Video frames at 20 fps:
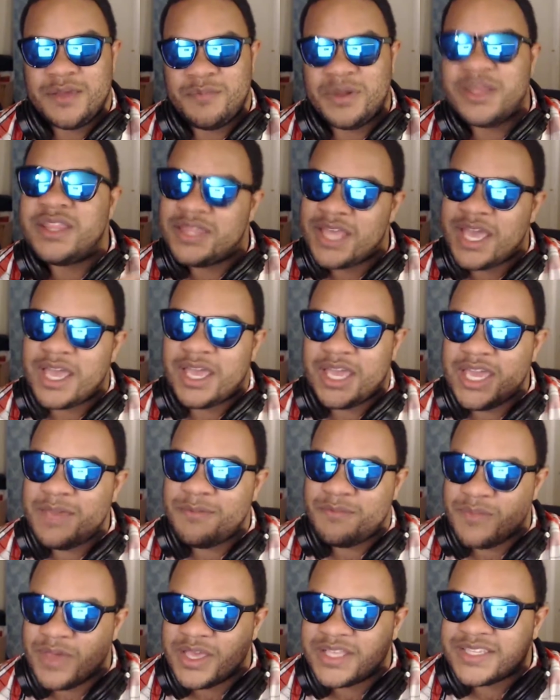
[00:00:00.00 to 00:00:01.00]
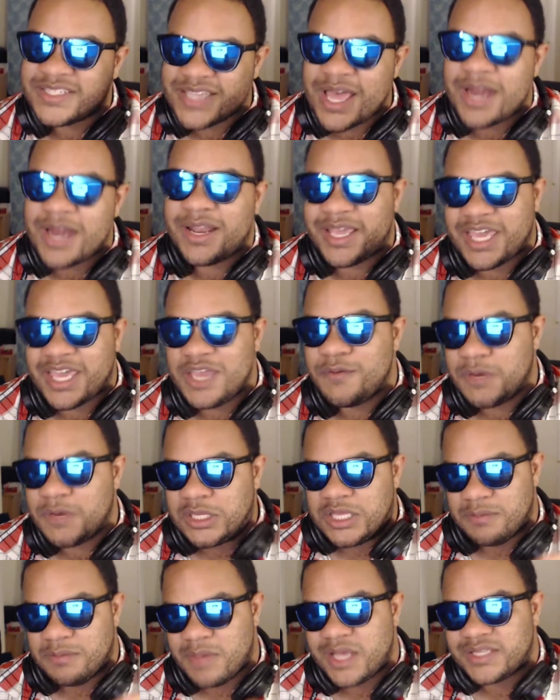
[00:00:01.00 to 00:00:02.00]
but it sounded like he
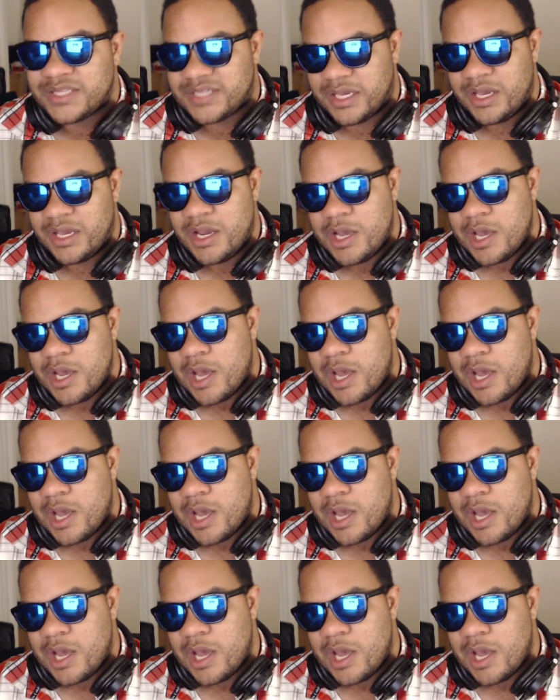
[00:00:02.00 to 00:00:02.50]
really meant it.